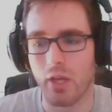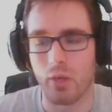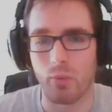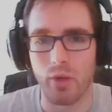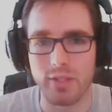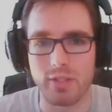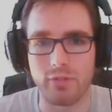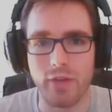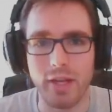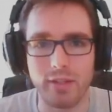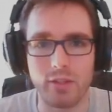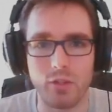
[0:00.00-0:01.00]
Well, it's the
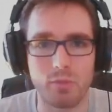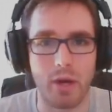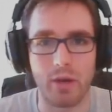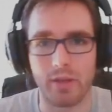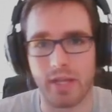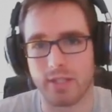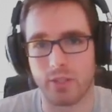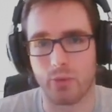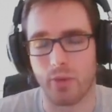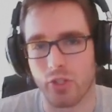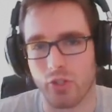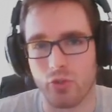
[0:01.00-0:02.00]
fact that there's parallax correction.